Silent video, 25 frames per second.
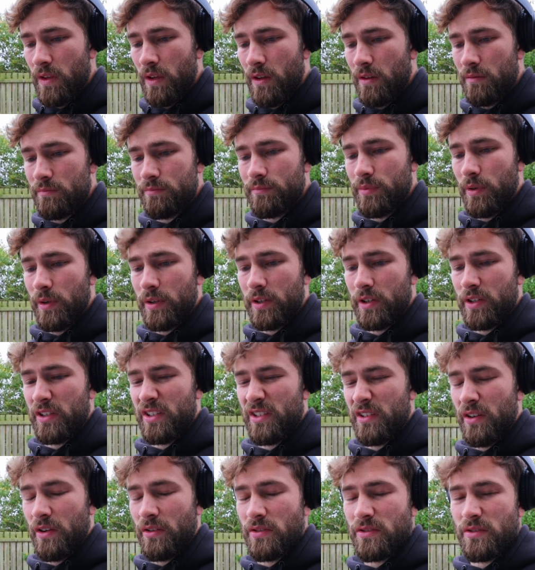I'm probably going
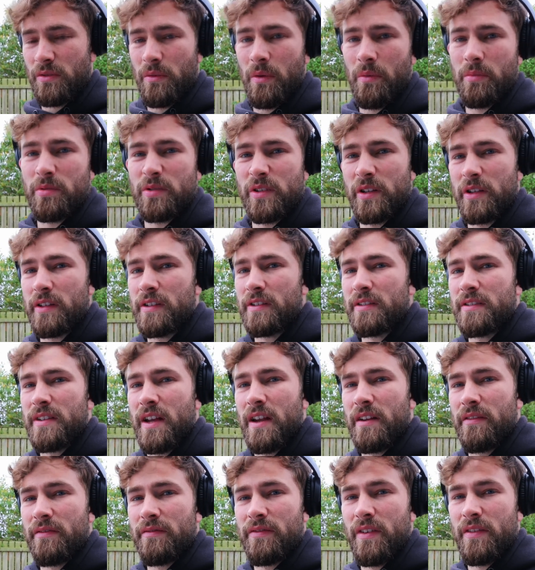to go somewhere between
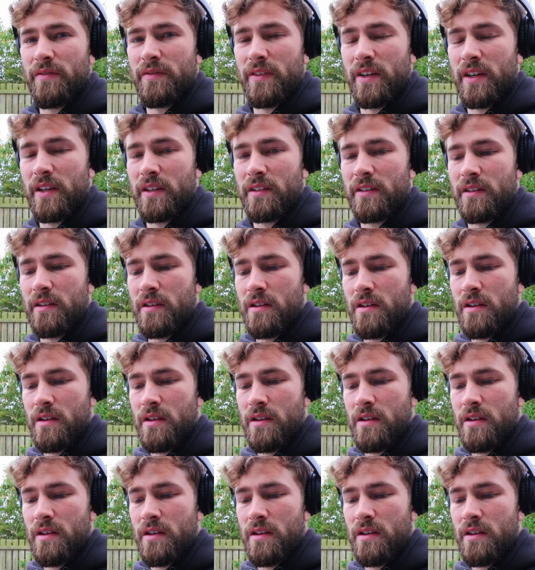10 and 15.